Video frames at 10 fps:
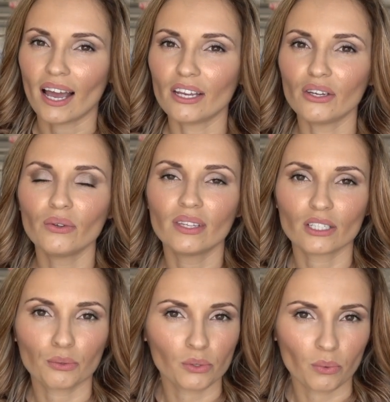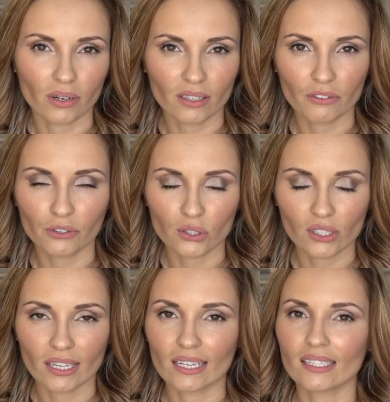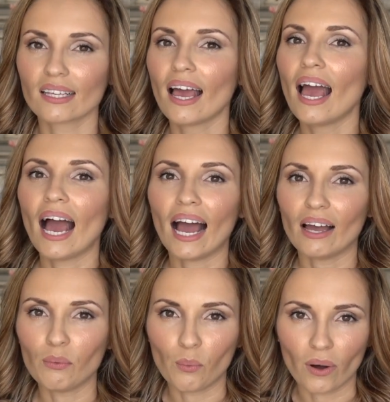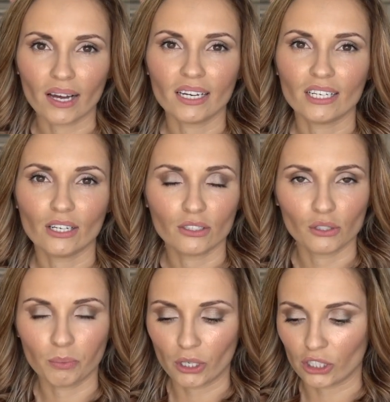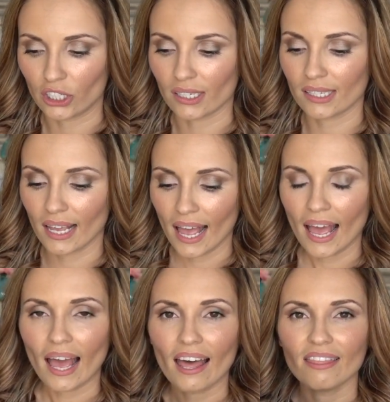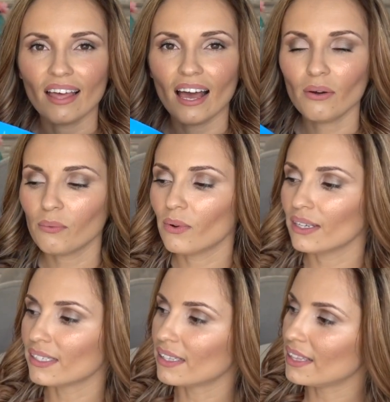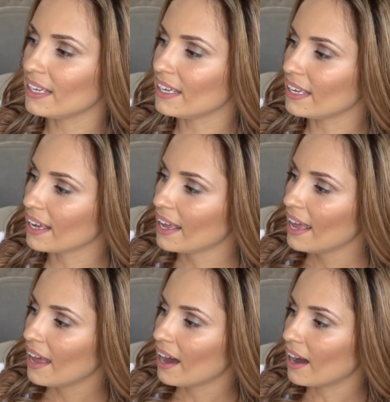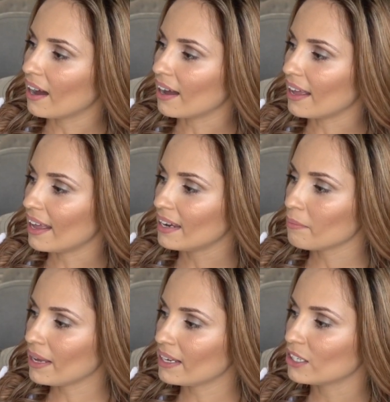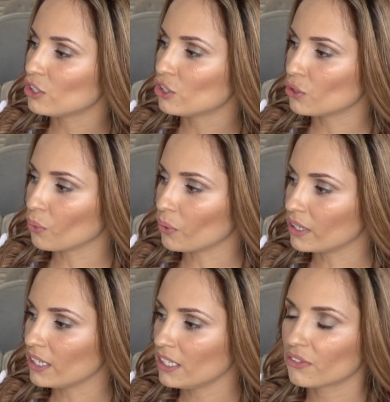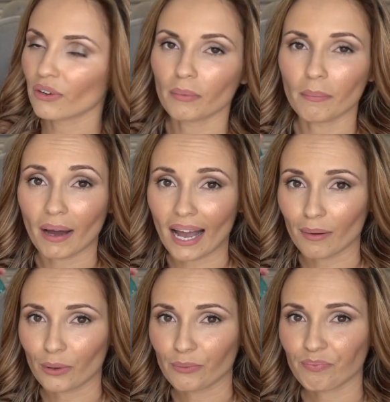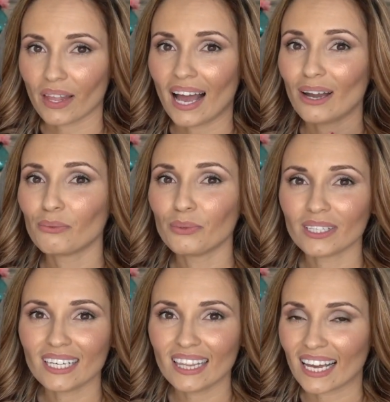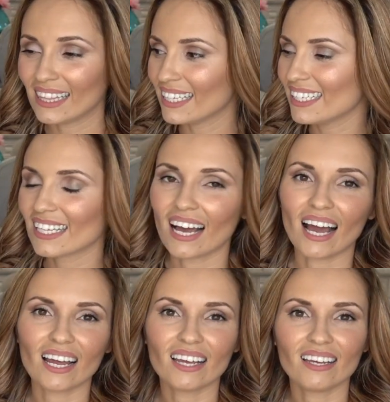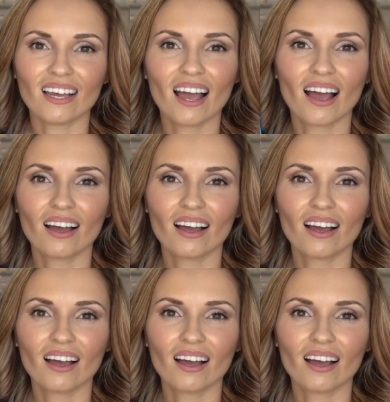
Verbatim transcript: I knew this was one of the first things I wanted to purchase. And that was the uh, animated stories from the Bible. I really like this. I